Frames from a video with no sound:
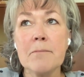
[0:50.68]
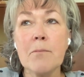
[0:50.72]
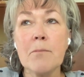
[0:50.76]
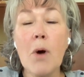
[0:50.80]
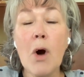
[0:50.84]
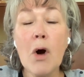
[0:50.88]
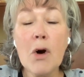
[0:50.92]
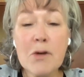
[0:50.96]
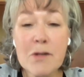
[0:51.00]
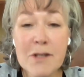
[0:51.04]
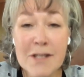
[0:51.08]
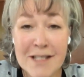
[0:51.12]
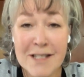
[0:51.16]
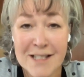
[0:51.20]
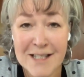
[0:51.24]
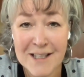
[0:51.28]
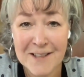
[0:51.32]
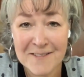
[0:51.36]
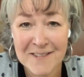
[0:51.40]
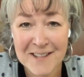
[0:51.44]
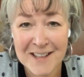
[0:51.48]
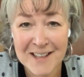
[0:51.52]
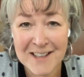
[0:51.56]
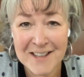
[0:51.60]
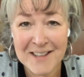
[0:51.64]
Most
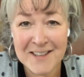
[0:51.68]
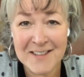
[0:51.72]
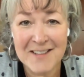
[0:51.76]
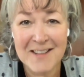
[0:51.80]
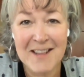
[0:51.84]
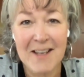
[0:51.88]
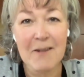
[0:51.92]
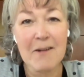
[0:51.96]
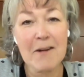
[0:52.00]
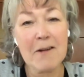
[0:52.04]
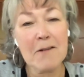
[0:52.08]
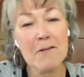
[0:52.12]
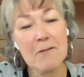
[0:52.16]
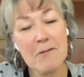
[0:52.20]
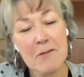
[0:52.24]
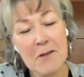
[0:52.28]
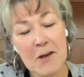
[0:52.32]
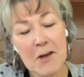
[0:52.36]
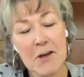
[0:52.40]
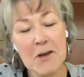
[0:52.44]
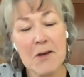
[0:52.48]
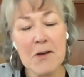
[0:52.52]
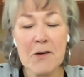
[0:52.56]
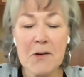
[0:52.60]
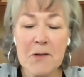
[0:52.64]
of you, there are a
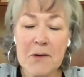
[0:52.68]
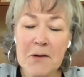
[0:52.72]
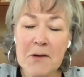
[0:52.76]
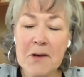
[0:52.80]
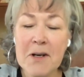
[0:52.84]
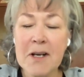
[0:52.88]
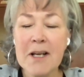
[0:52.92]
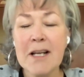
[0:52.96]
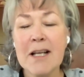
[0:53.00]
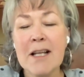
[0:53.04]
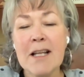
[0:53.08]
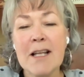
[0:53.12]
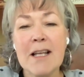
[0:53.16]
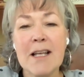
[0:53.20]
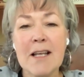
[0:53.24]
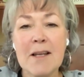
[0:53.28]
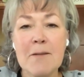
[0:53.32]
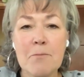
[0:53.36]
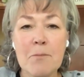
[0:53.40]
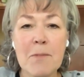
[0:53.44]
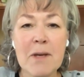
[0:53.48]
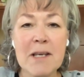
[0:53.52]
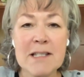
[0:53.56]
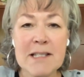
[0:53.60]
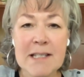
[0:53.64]
few
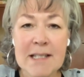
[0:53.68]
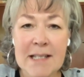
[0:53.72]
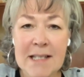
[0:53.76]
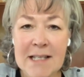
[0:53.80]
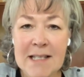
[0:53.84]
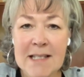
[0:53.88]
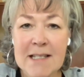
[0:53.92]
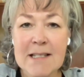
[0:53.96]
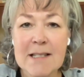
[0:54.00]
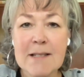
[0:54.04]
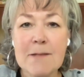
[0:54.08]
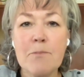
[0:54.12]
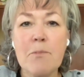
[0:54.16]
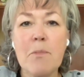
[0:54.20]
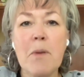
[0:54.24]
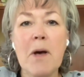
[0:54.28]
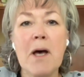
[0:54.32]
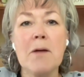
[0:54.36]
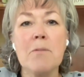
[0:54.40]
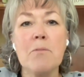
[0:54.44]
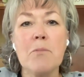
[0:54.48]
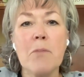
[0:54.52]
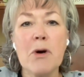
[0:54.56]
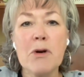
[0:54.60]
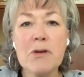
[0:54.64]
misses,
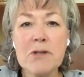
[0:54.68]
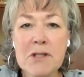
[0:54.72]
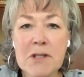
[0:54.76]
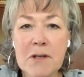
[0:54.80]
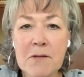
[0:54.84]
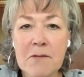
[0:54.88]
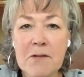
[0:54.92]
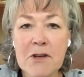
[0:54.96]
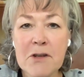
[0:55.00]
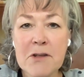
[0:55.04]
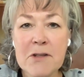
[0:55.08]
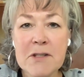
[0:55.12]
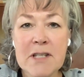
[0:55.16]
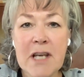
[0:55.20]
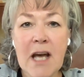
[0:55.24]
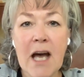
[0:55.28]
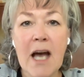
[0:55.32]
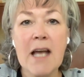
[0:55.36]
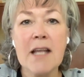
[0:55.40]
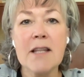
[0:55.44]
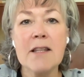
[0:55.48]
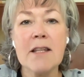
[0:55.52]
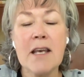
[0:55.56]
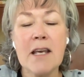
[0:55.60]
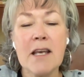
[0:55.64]
but most of you
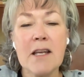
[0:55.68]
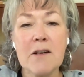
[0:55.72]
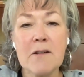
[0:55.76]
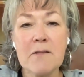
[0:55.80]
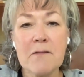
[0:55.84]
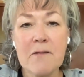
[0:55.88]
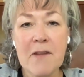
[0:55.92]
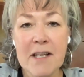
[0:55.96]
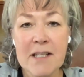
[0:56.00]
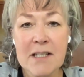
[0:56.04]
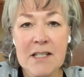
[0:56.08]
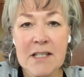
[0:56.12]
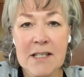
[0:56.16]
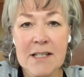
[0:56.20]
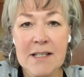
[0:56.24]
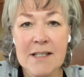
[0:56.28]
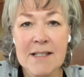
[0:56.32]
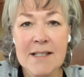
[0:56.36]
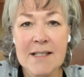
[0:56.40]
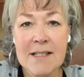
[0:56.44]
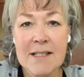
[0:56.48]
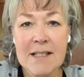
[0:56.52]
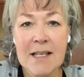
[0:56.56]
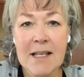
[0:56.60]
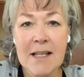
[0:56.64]
tied the
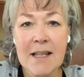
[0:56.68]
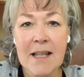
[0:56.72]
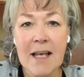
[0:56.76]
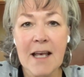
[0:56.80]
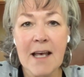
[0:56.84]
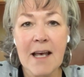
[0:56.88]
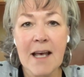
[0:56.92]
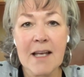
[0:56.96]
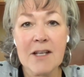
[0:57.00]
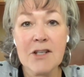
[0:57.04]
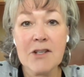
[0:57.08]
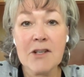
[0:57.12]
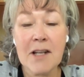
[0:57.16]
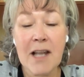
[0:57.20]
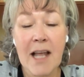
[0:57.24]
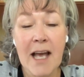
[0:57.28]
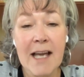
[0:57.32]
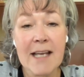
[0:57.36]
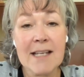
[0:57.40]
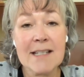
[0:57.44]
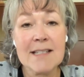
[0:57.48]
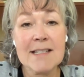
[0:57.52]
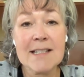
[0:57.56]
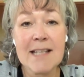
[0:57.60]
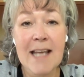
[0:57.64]
interventions to the
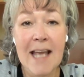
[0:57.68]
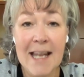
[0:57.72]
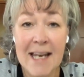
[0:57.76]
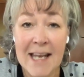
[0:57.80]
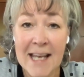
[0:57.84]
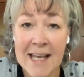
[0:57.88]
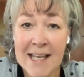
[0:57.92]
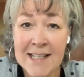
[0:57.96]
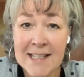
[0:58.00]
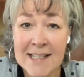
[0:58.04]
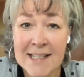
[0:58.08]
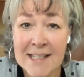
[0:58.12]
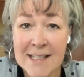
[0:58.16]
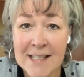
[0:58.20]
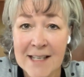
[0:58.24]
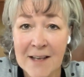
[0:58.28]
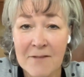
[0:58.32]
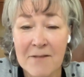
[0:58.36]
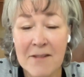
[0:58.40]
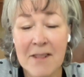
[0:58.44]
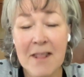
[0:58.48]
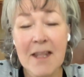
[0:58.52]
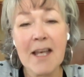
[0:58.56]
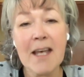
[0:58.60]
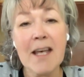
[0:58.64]
underlying tenets
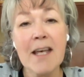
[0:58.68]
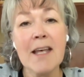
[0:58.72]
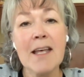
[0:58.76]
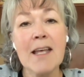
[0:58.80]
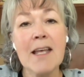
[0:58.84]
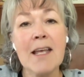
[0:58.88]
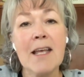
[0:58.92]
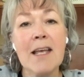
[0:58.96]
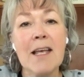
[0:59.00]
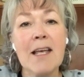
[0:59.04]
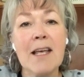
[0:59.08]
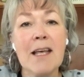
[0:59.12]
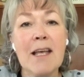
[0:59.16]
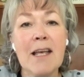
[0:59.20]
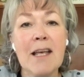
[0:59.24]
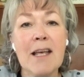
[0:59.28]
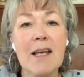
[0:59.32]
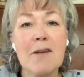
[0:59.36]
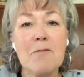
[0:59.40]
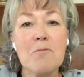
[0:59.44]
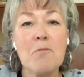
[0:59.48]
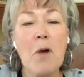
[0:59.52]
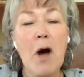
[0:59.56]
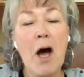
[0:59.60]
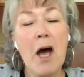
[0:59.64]
of the
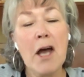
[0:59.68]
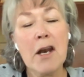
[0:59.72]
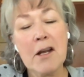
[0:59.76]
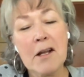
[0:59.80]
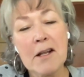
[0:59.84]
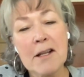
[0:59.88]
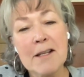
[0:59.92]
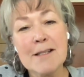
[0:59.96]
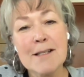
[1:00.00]
model.